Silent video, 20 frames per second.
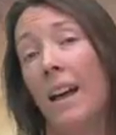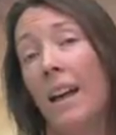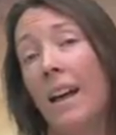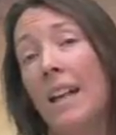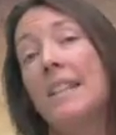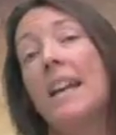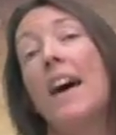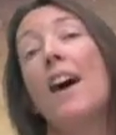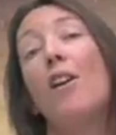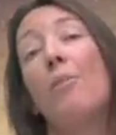
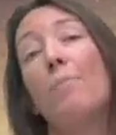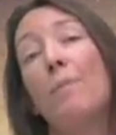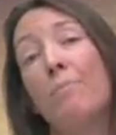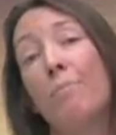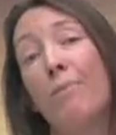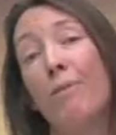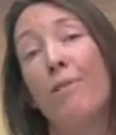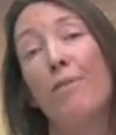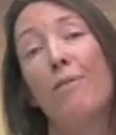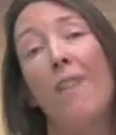and help
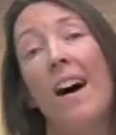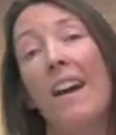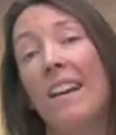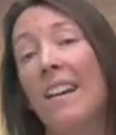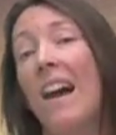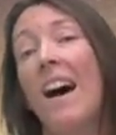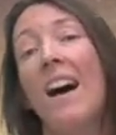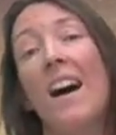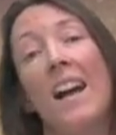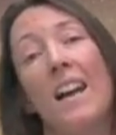improve our
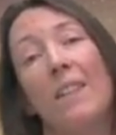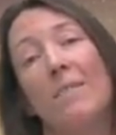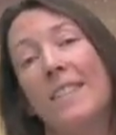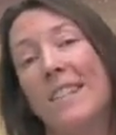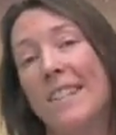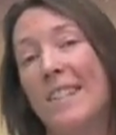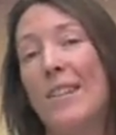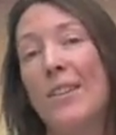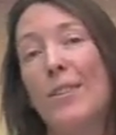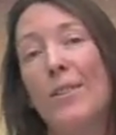
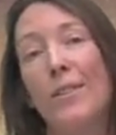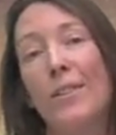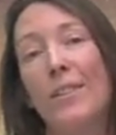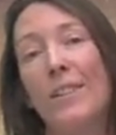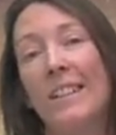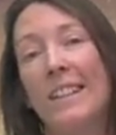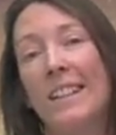lives too?